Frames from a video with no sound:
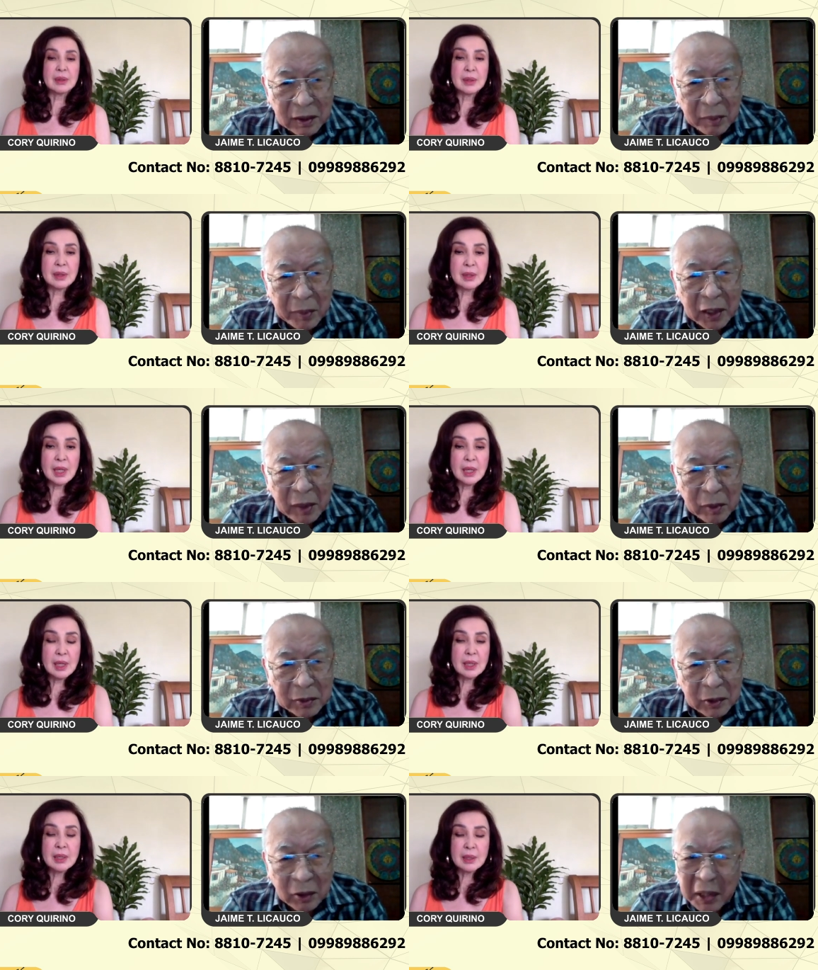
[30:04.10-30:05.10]
Speaker 1: the
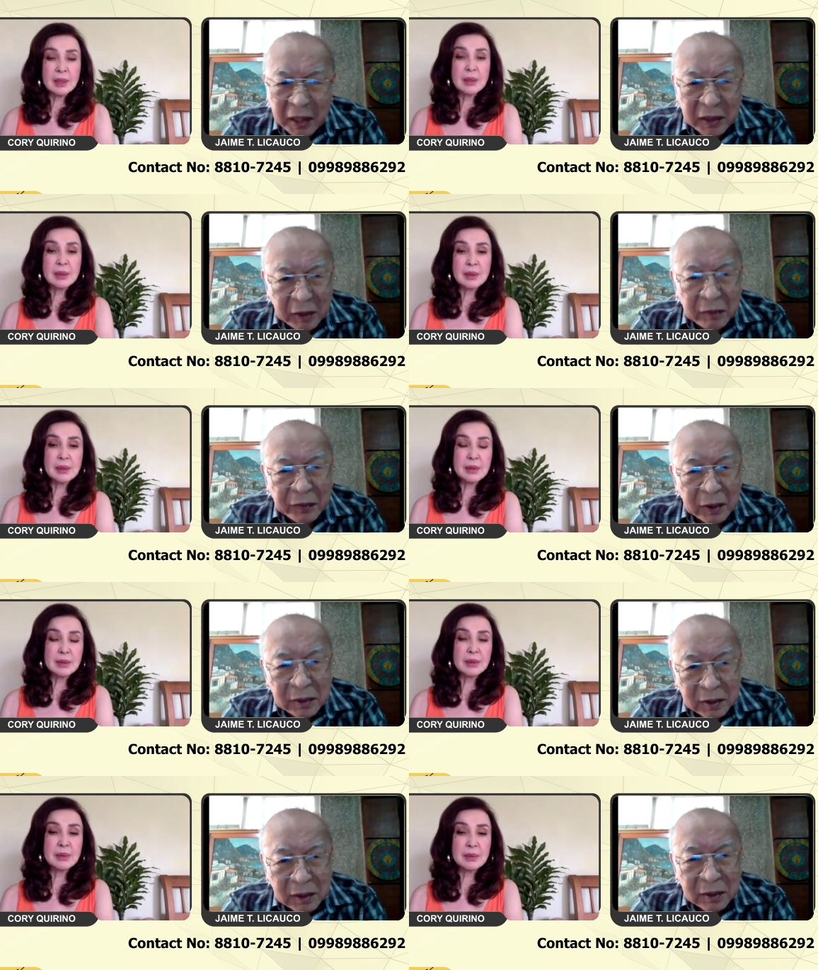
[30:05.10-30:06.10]
minimum, or eight
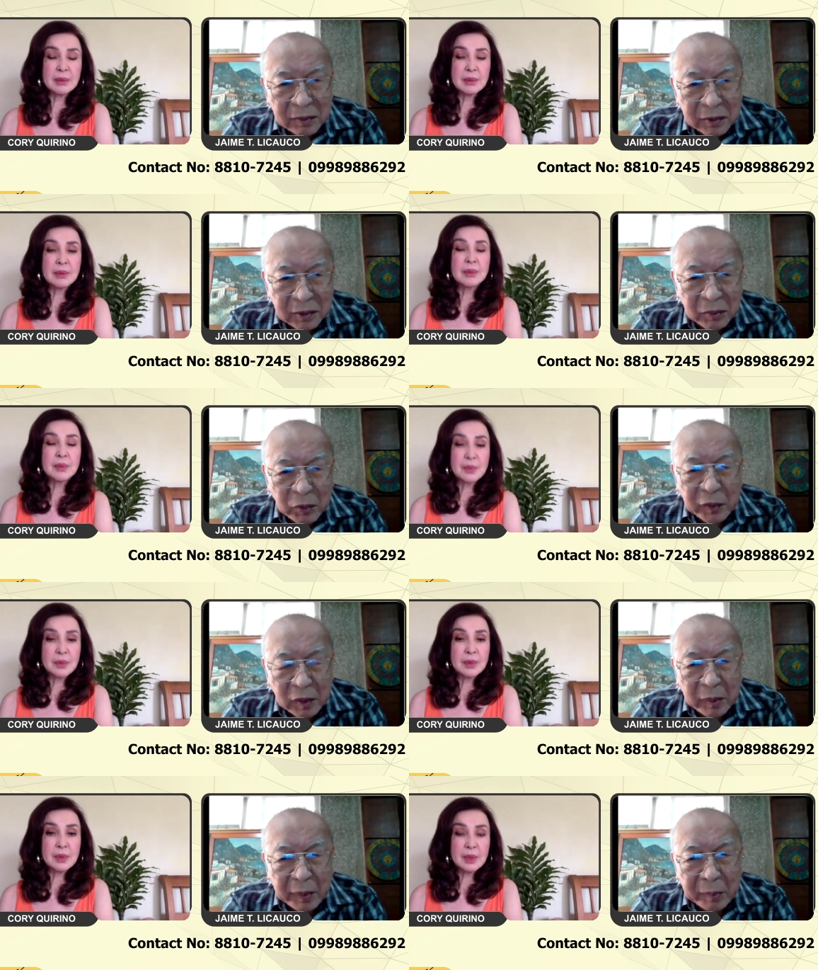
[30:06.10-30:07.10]
even. That would be
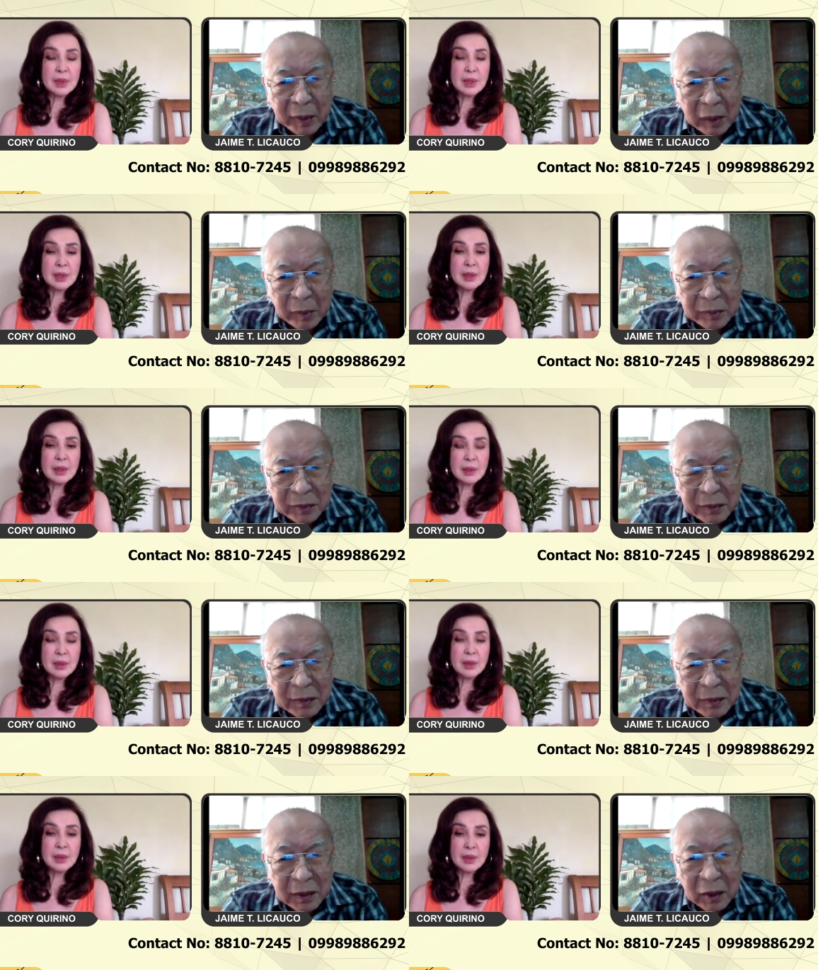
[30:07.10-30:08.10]
the minimum.
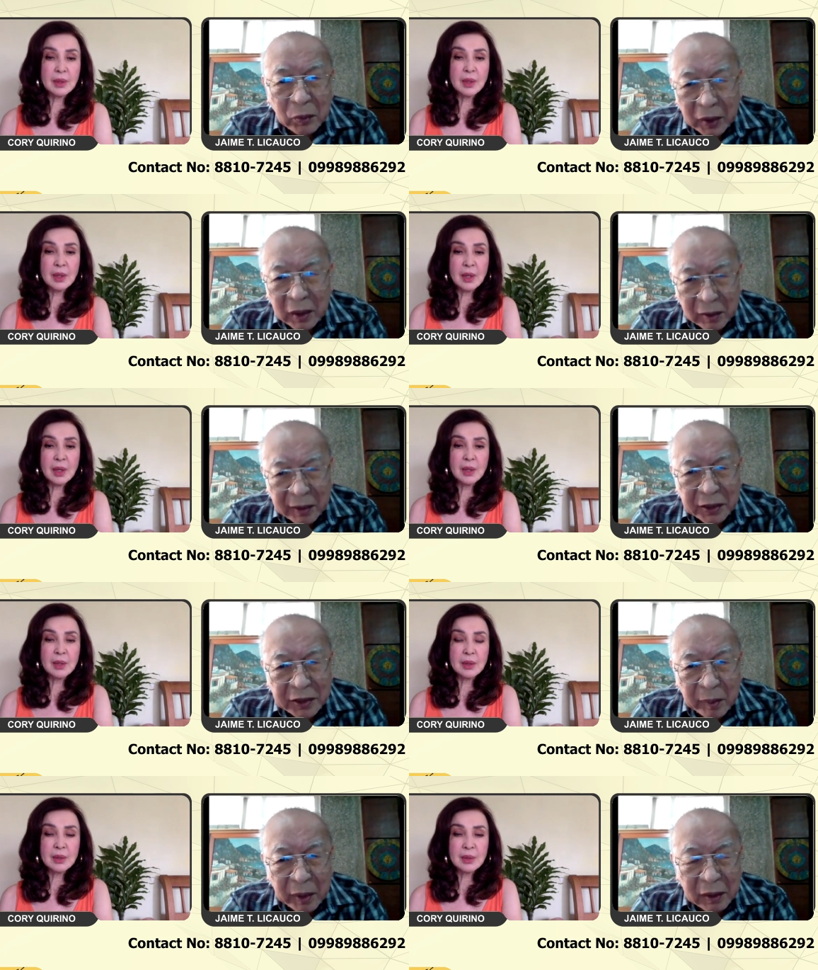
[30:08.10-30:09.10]
Then we can run a
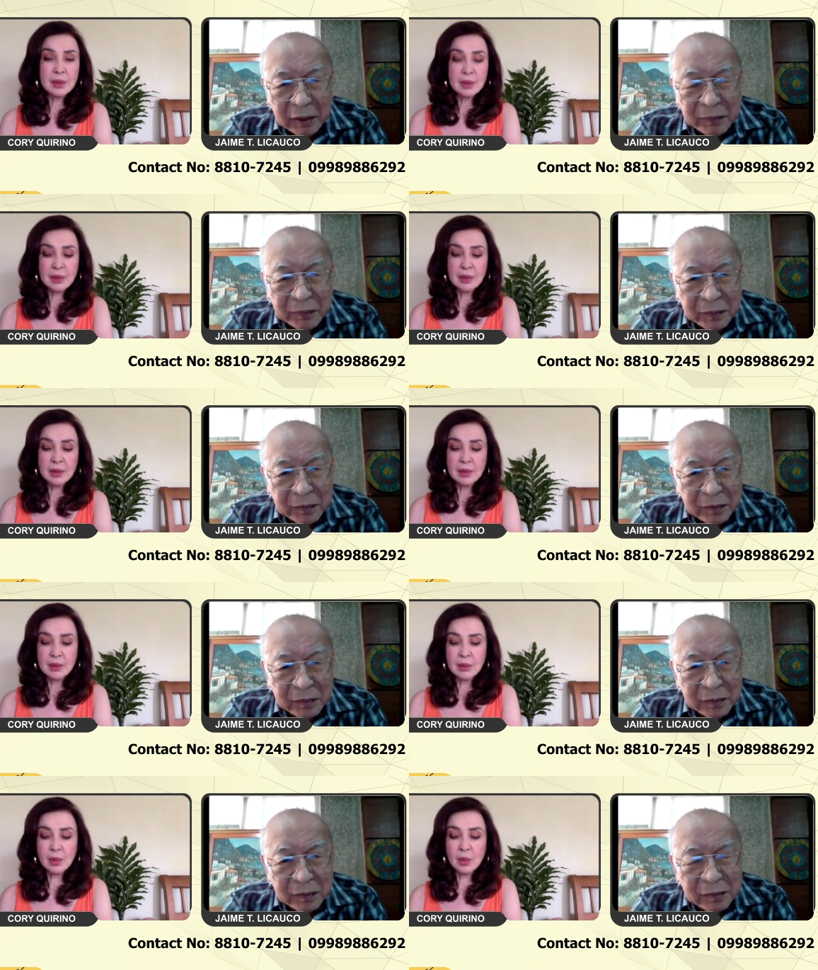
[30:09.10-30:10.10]
seminar.
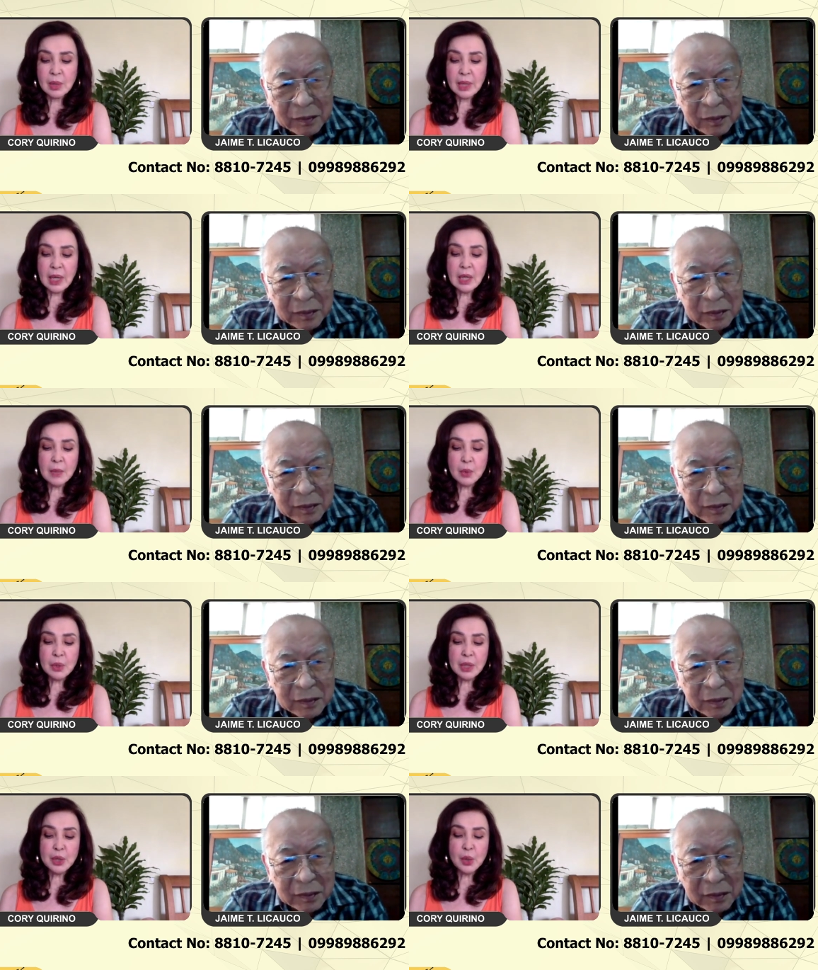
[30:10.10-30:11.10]
Speaker 2: Okay. Alam ko
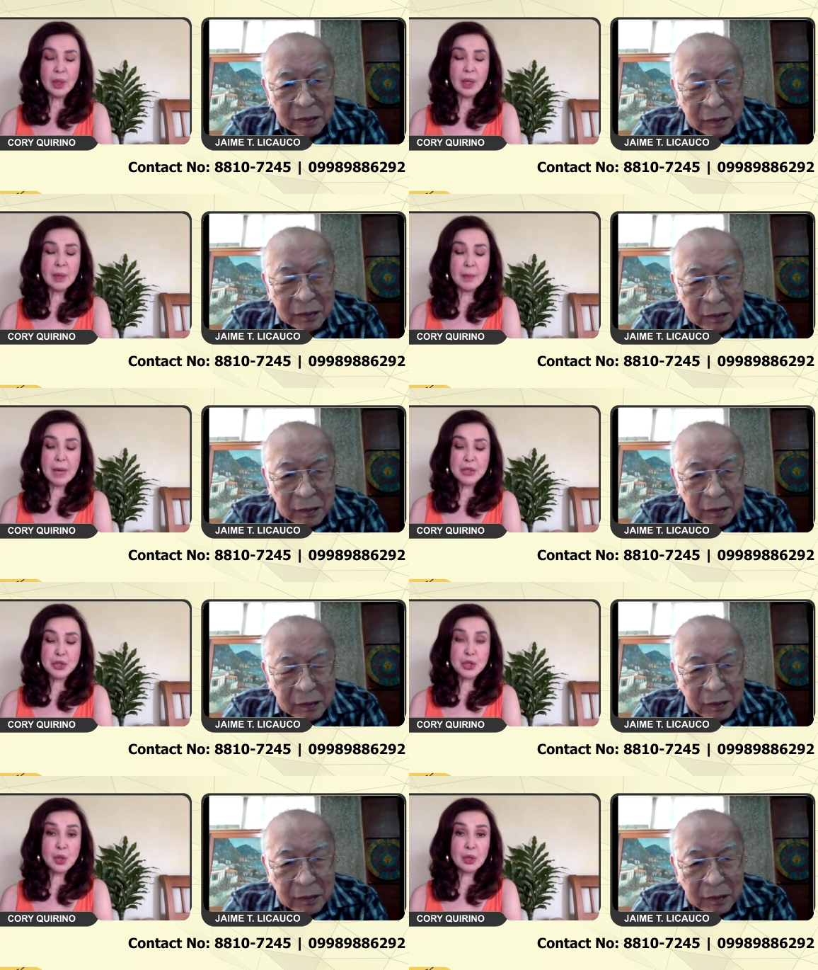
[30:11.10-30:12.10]
na you are a
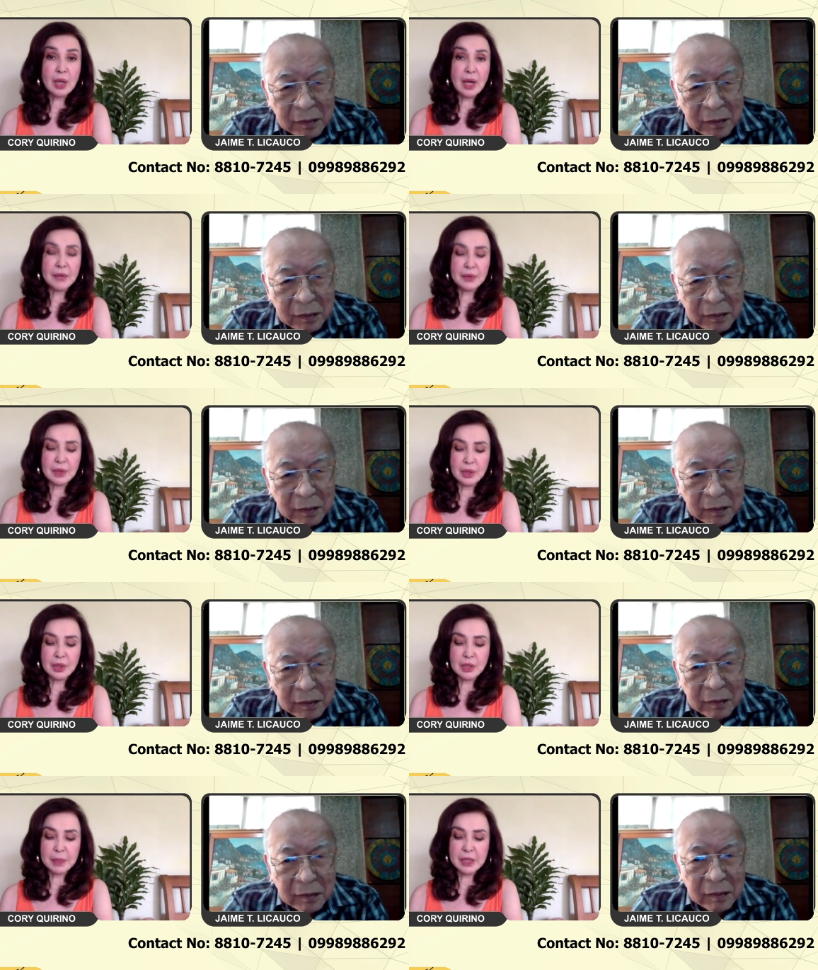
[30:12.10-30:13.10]
much sought-after
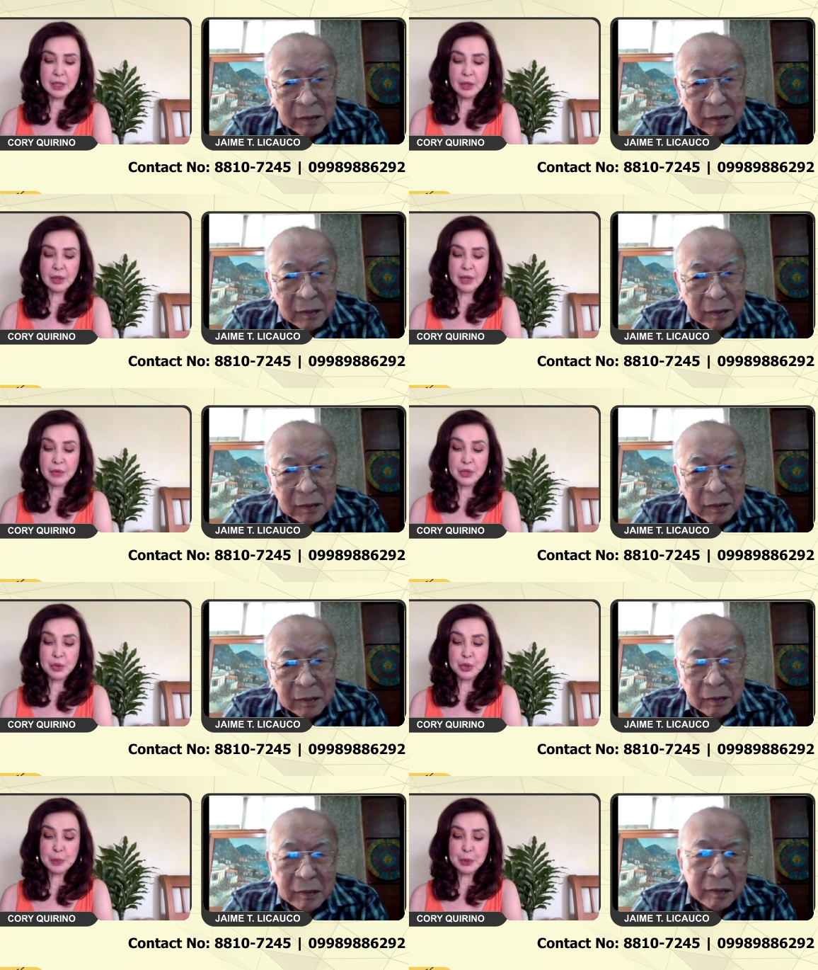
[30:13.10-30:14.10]
speaker and
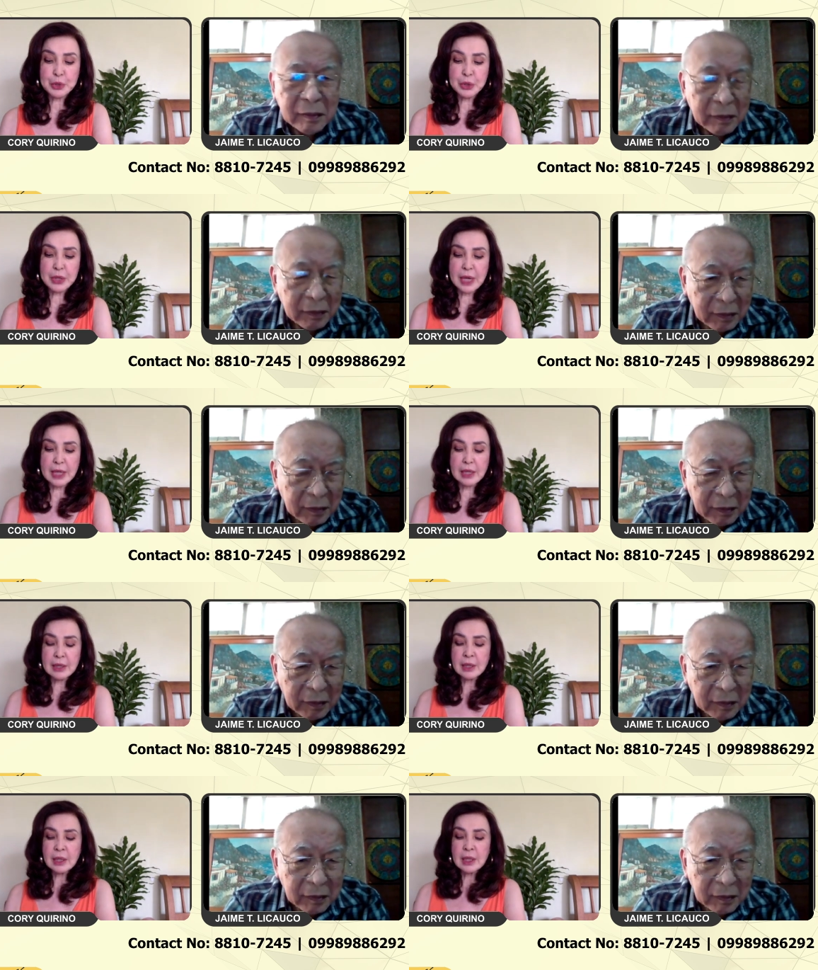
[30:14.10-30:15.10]
resource person dahil
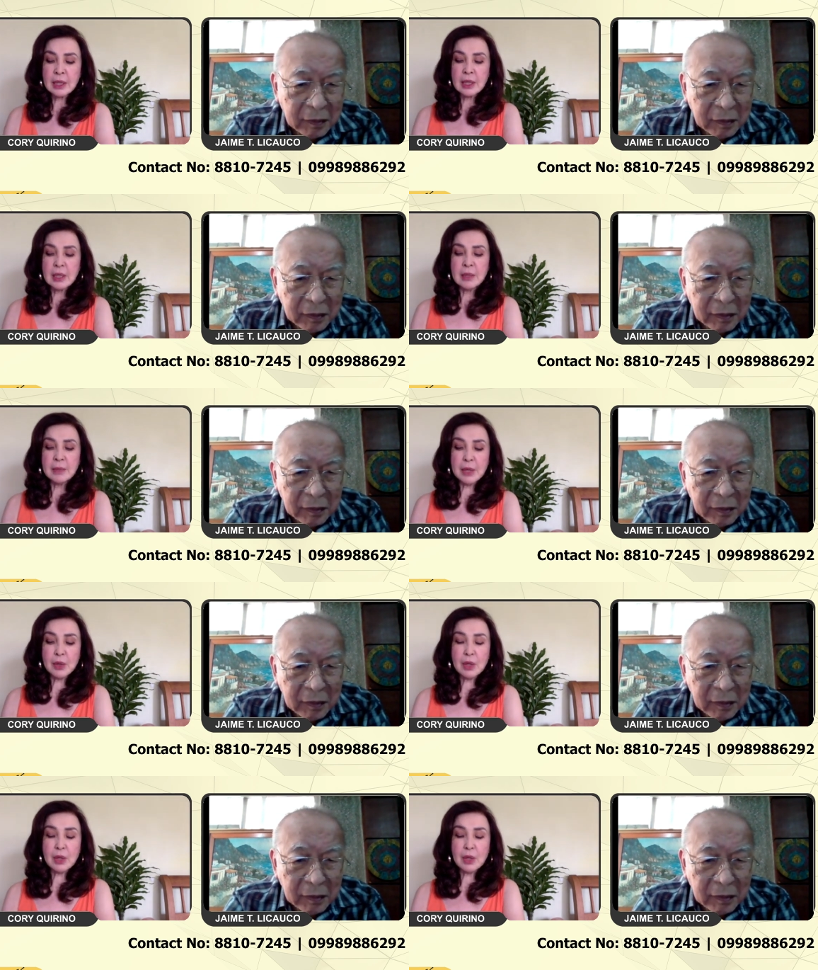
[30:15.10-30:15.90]
meron ka